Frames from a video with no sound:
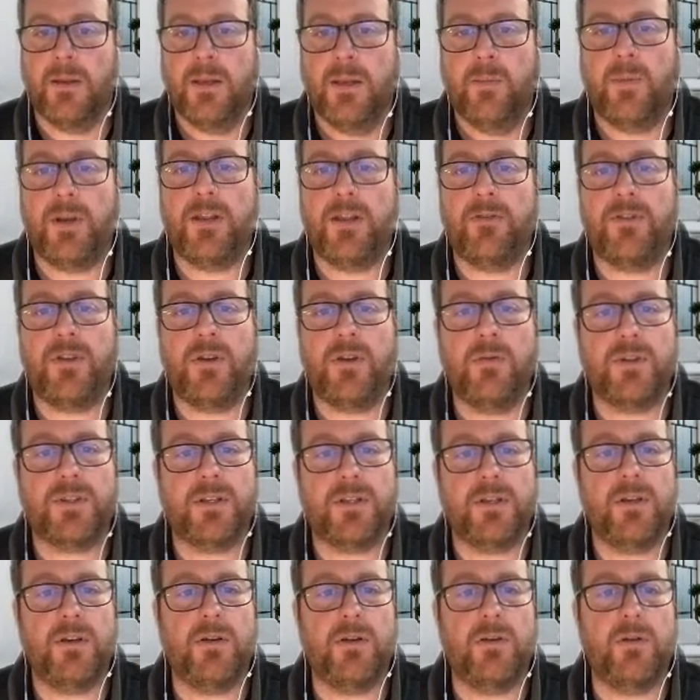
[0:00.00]
But if you were
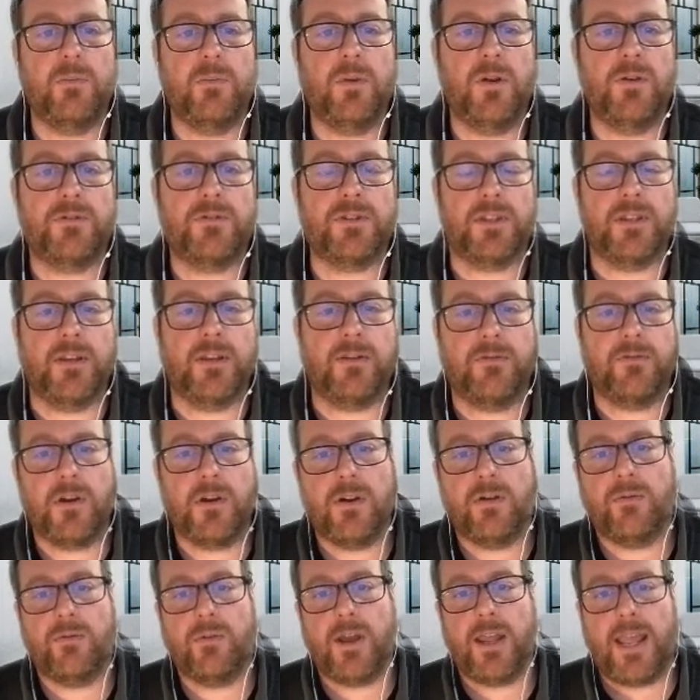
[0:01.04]
to move to the
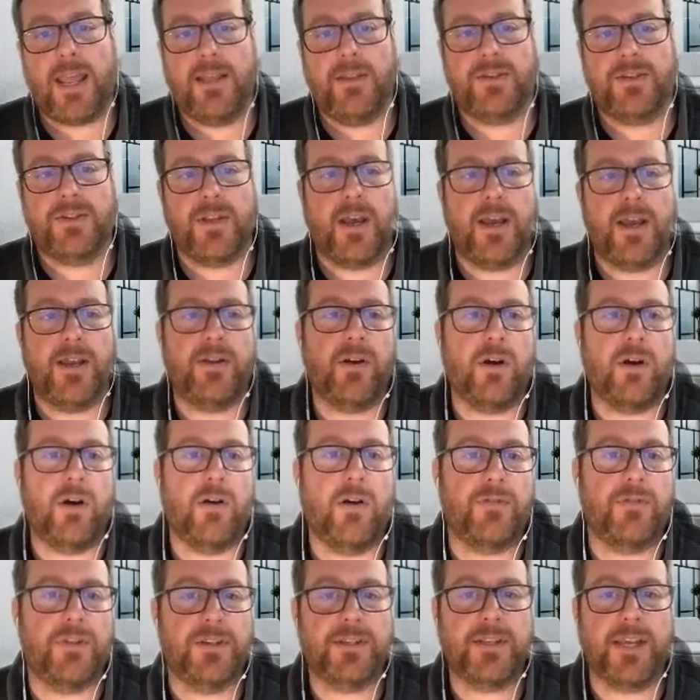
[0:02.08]
far right-hand side
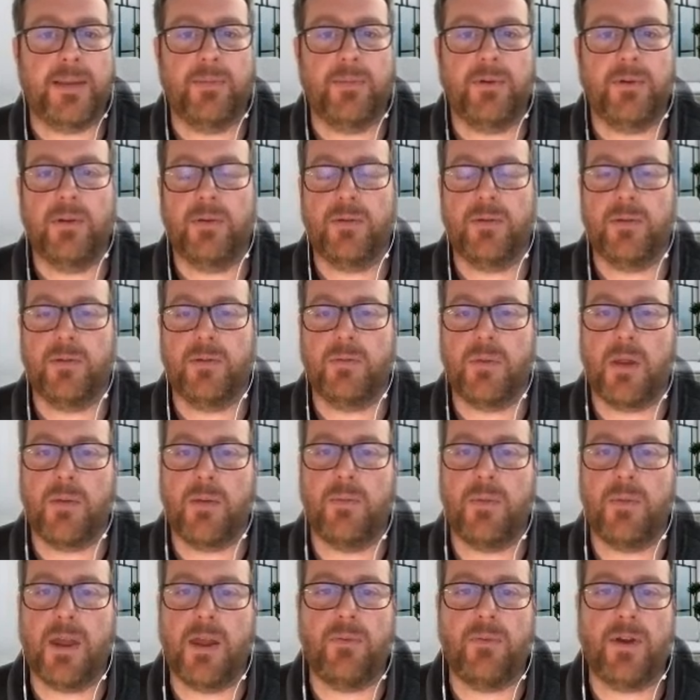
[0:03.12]
of this table
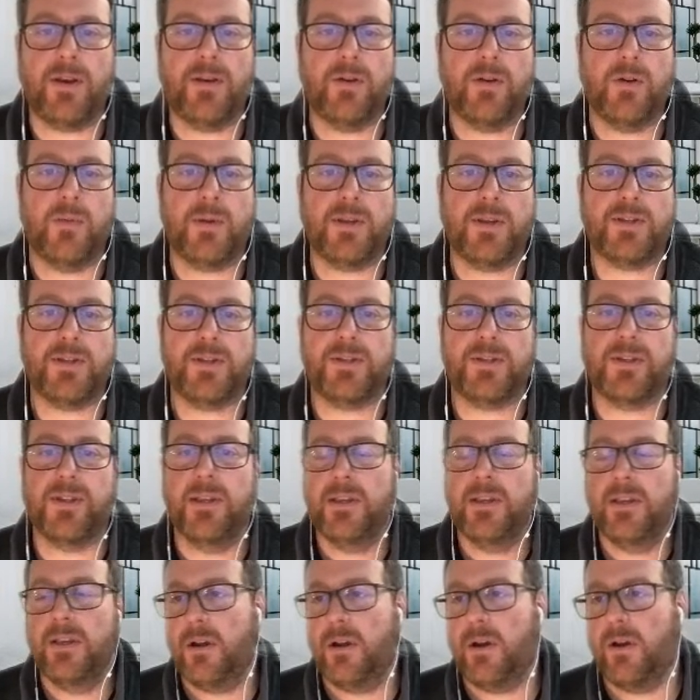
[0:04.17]
and run your business
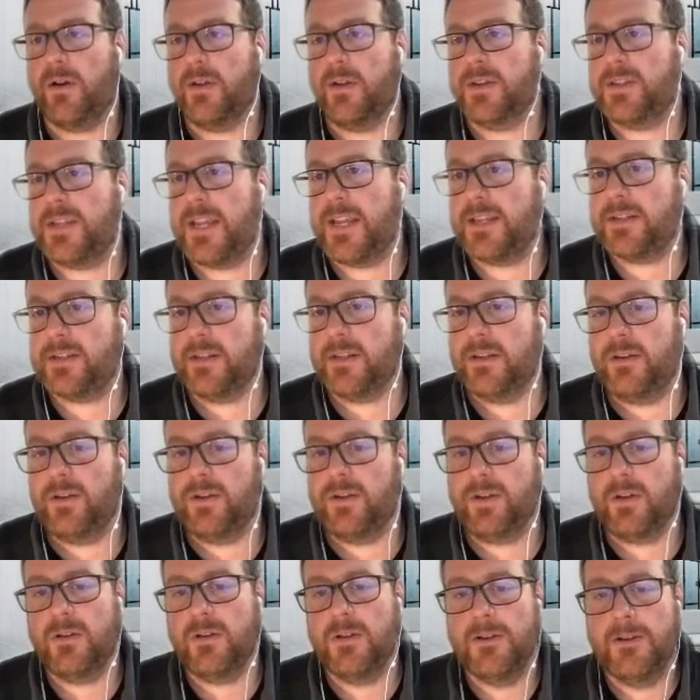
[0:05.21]
on a SaaS
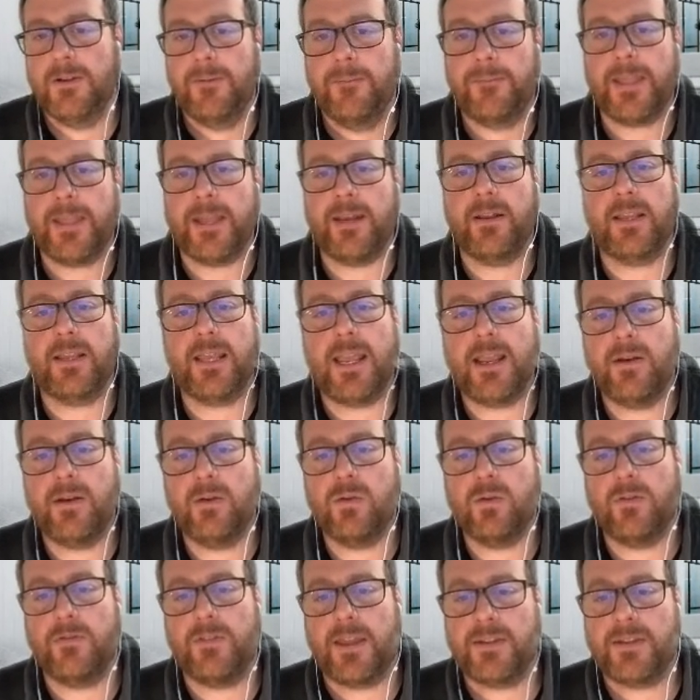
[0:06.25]
solution, then again,
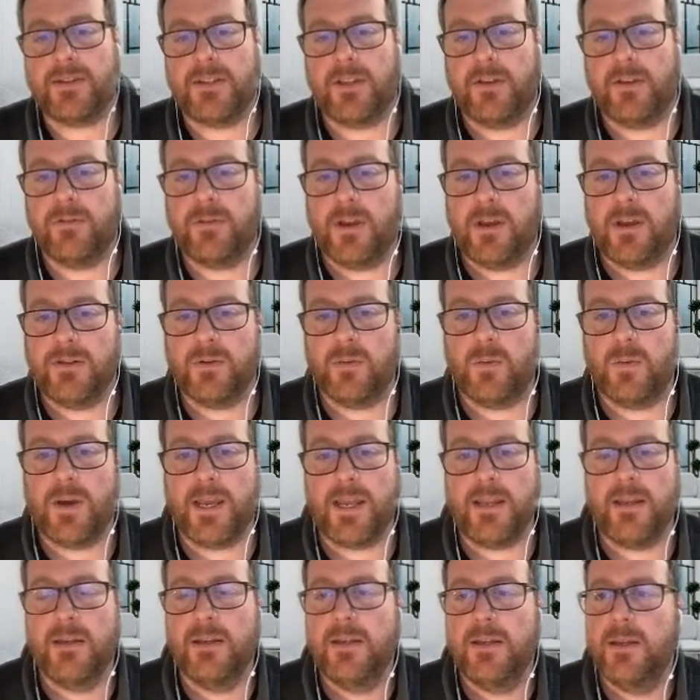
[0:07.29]
all of that stuff goes
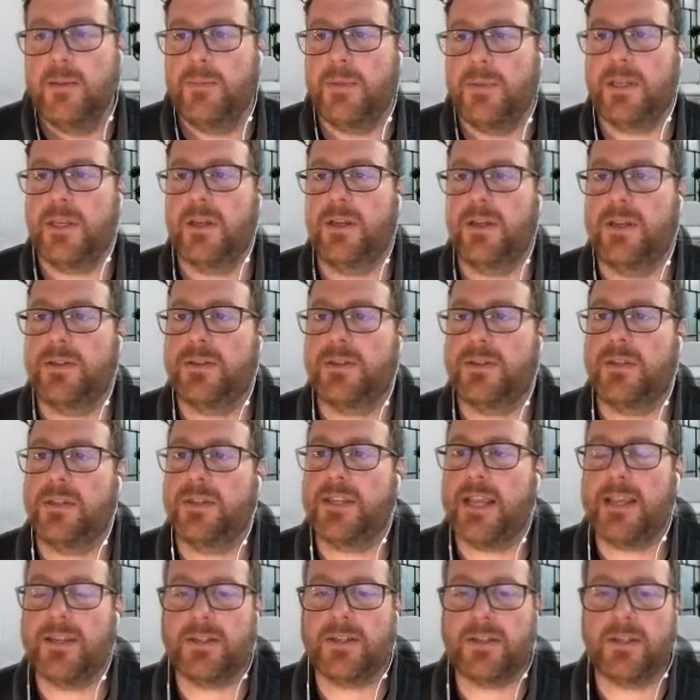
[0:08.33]
away, because the
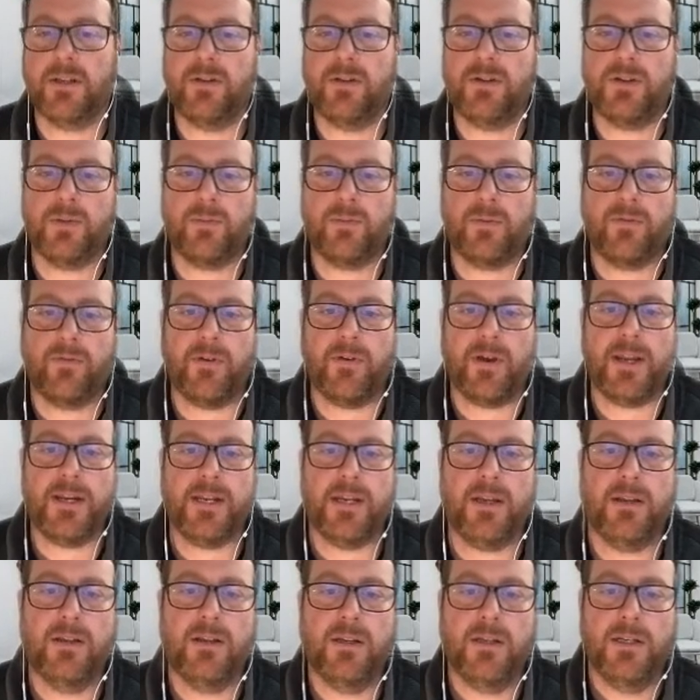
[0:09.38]
SaaS solution
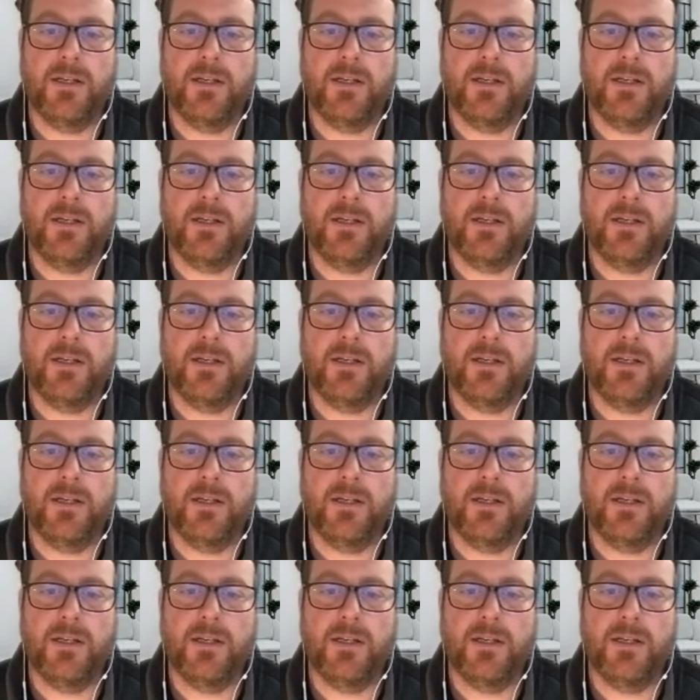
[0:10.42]
provider